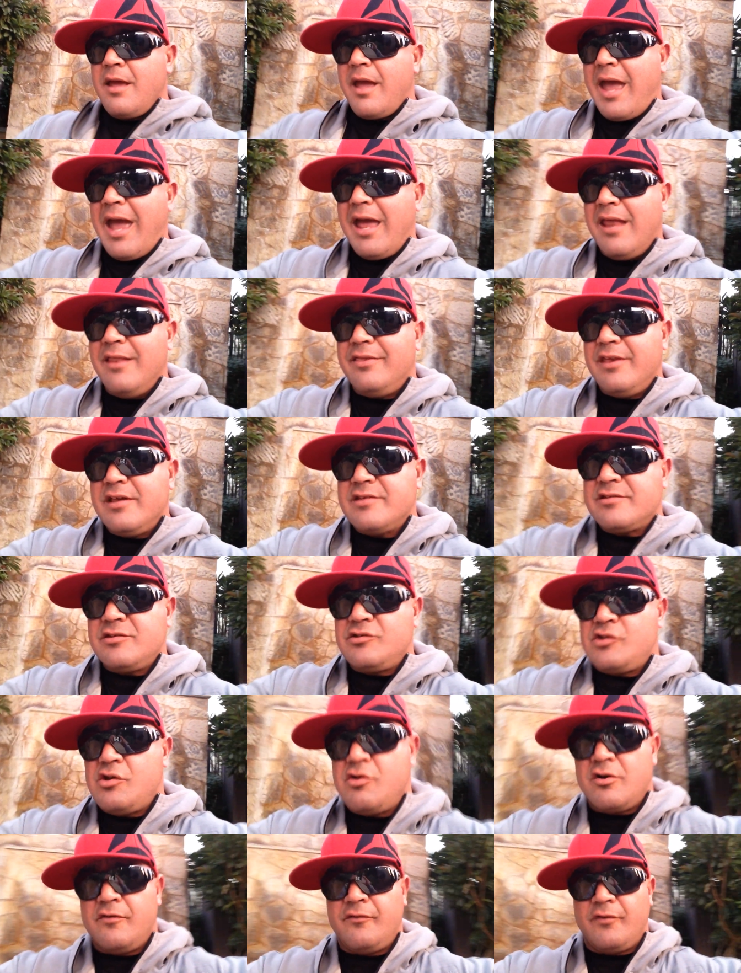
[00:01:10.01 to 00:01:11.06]
And this is
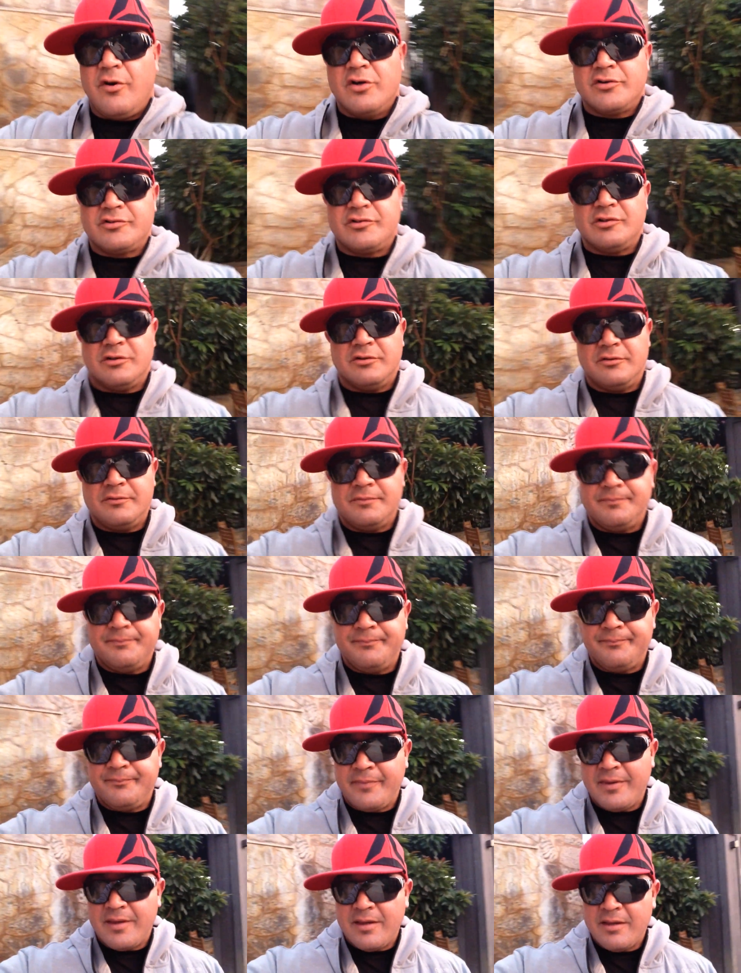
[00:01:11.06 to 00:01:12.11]
universal
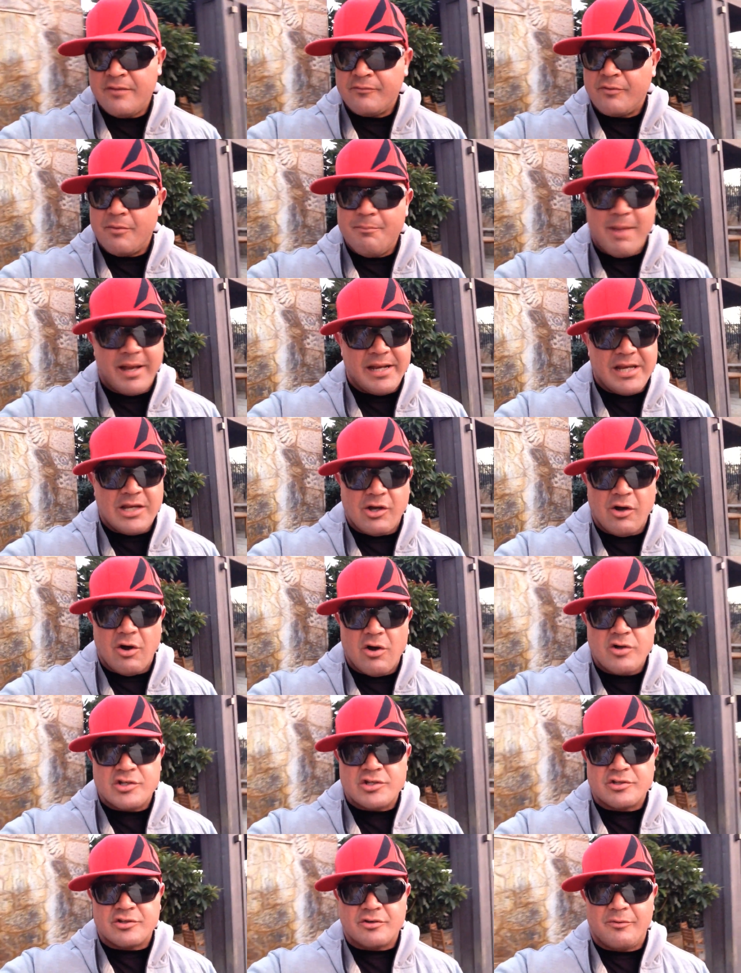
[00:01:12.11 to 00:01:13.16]
from many
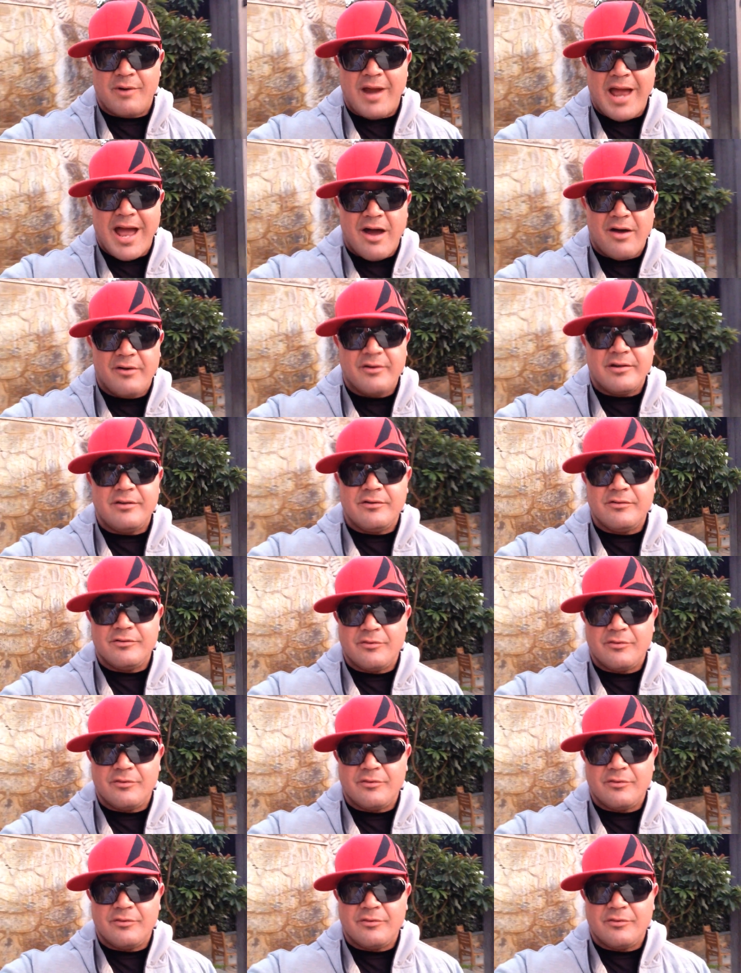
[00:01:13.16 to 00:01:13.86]
coaches around